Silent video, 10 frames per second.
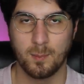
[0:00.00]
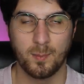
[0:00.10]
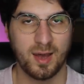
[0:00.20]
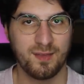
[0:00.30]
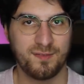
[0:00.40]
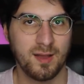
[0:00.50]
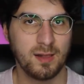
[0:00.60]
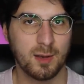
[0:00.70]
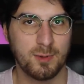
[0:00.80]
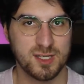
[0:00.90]
but I feel
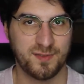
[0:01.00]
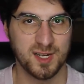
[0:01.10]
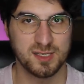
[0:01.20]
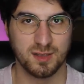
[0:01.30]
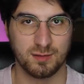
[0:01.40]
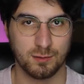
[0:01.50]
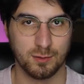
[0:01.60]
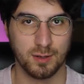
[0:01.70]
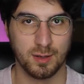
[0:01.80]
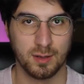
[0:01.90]
like we should finish this
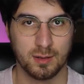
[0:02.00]
story.